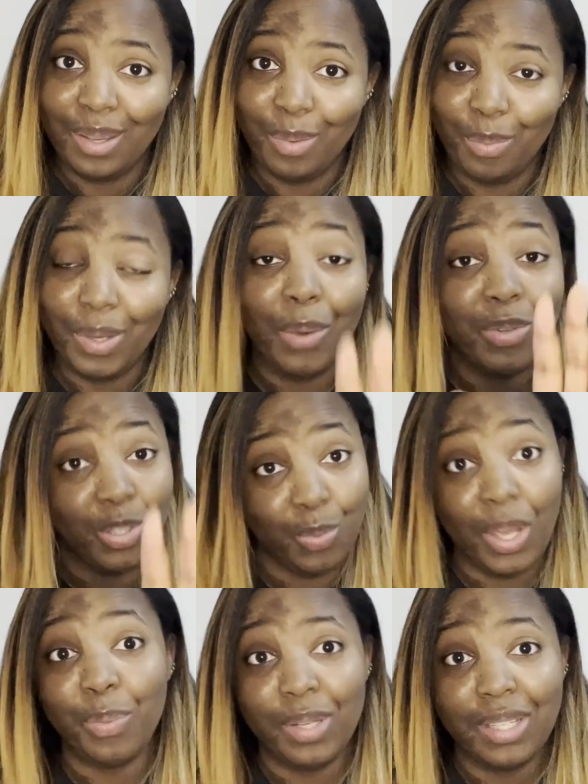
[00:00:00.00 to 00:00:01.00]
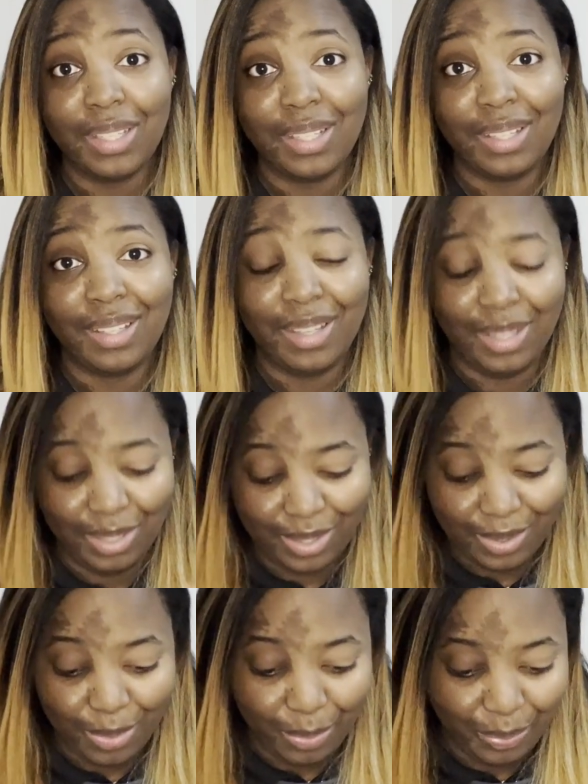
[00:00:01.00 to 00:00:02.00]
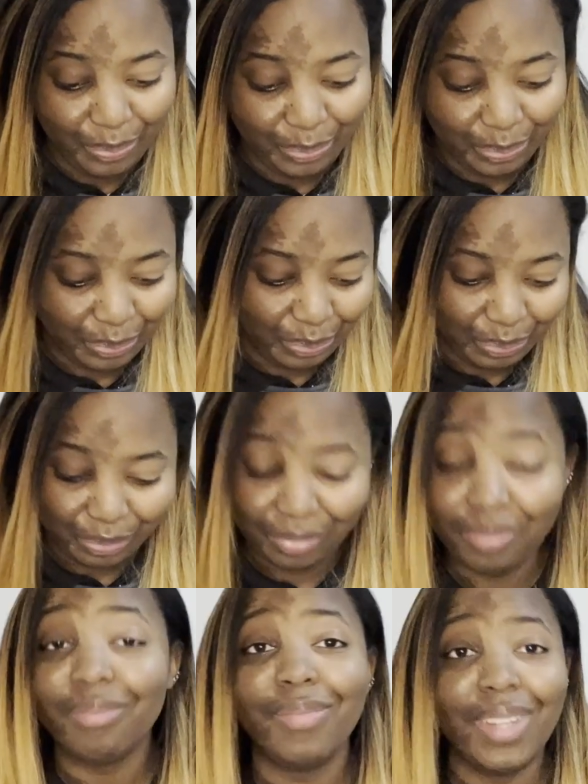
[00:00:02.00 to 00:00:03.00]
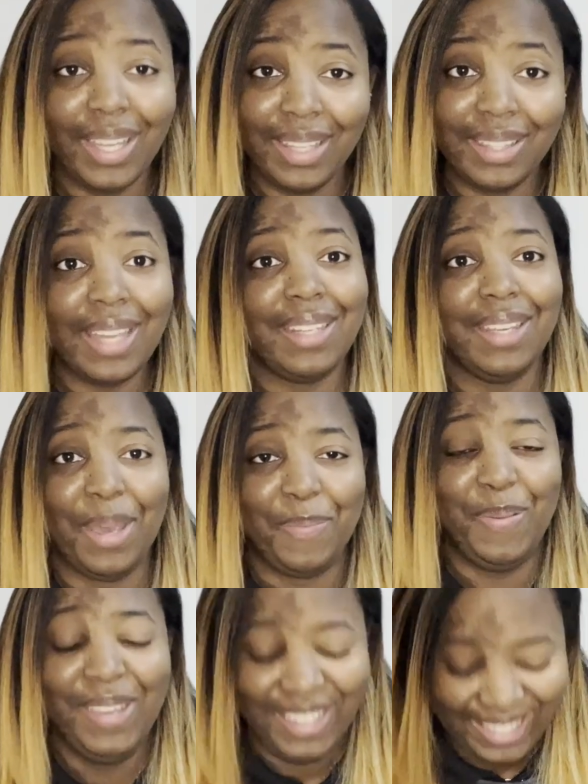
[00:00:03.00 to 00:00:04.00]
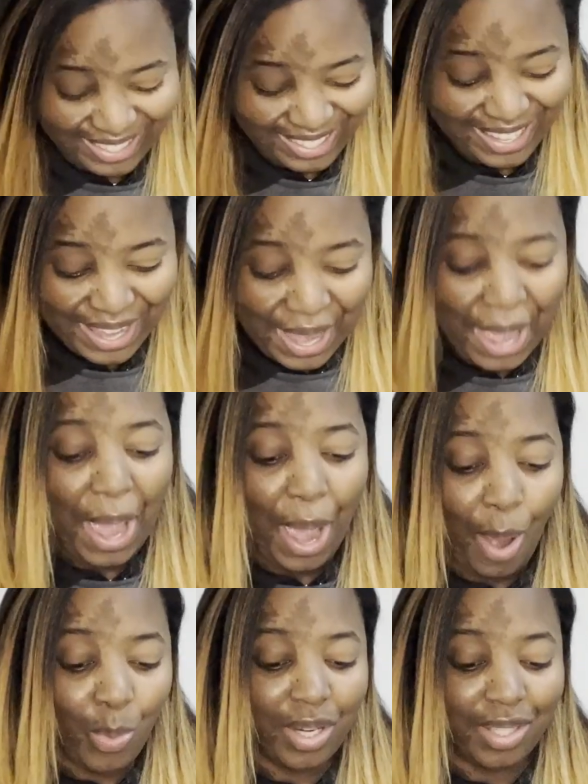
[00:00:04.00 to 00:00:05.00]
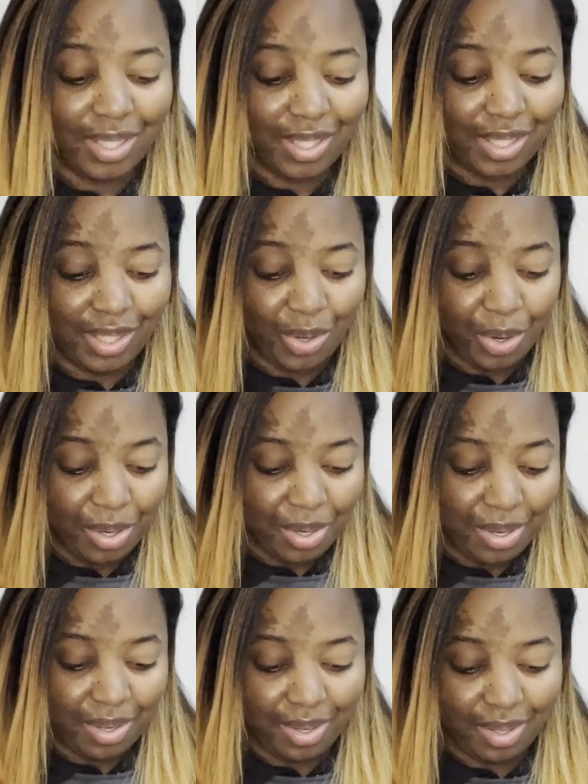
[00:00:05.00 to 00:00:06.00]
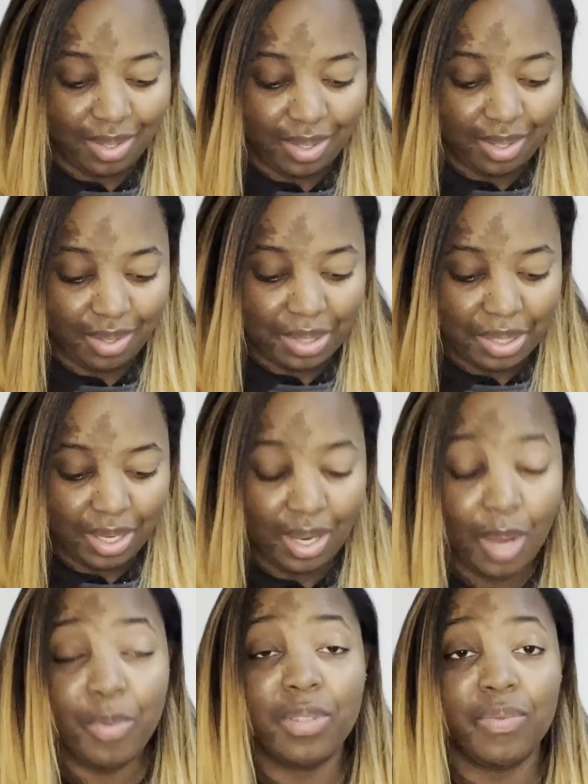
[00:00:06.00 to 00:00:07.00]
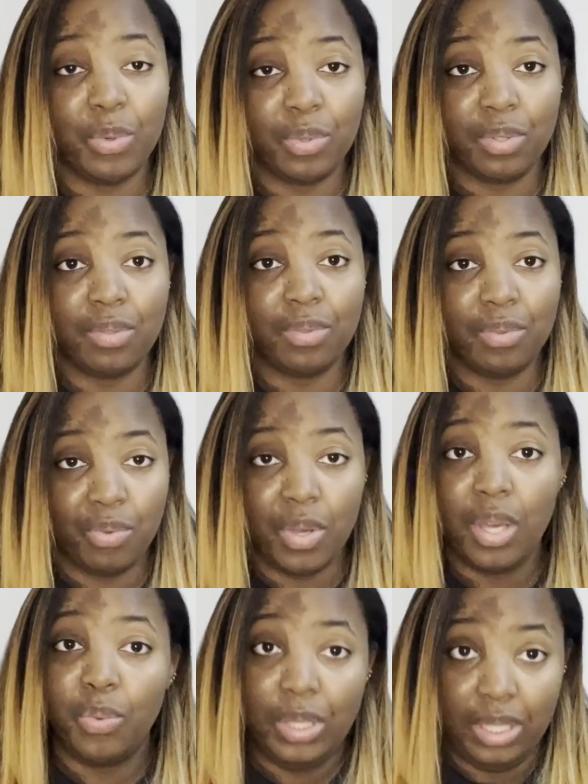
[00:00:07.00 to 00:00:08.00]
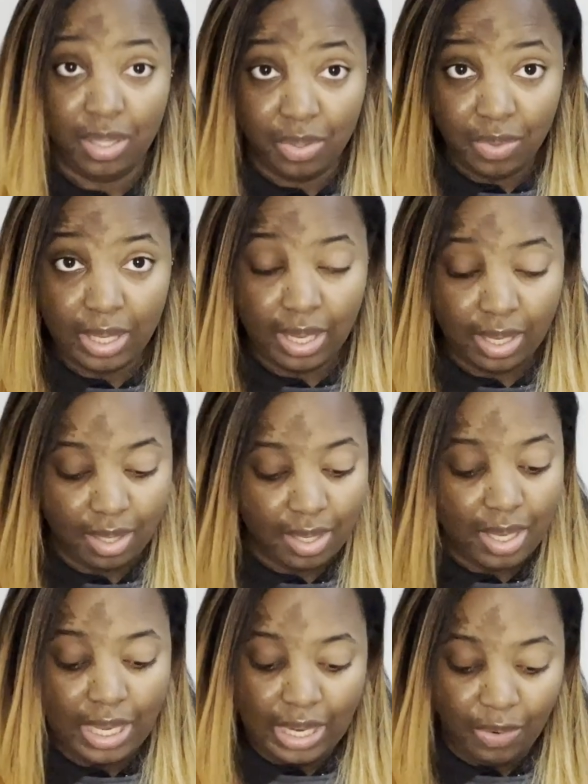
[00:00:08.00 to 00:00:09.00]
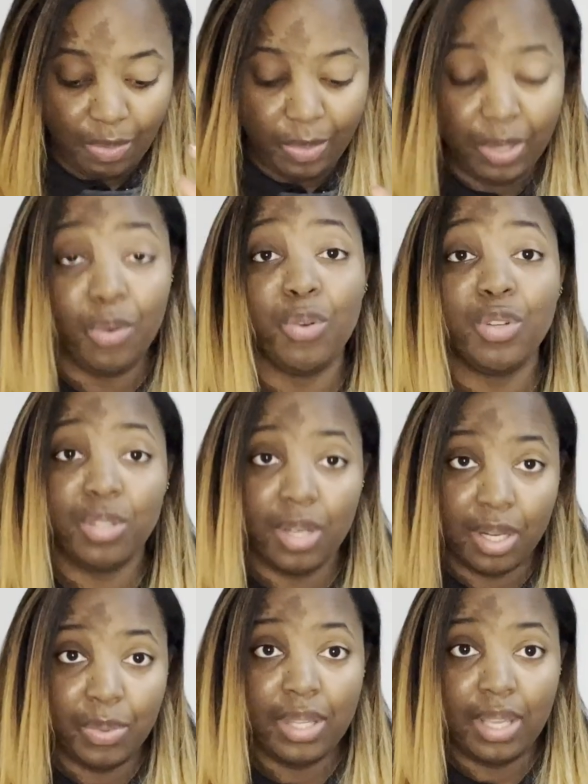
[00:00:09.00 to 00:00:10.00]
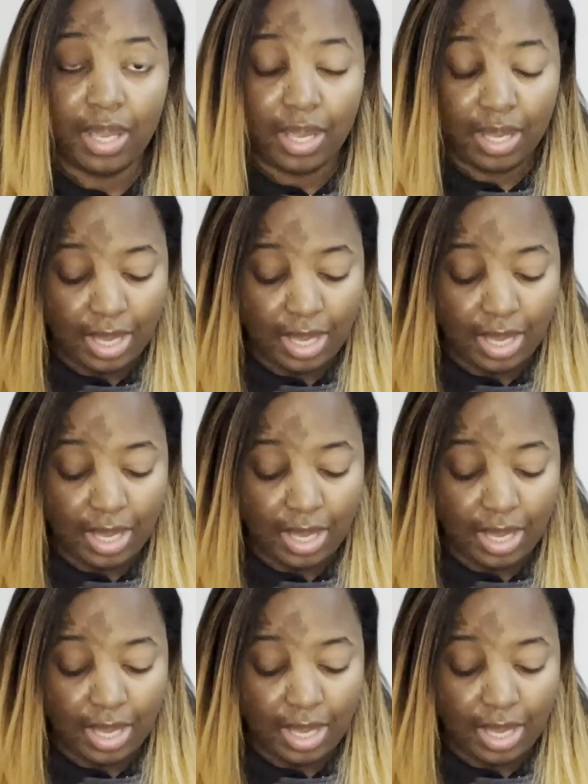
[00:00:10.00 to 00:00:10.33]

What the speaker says: but I was swiping it. So that did happen. I wanted to start a couples devotional. We did do that, and we've been on track with that.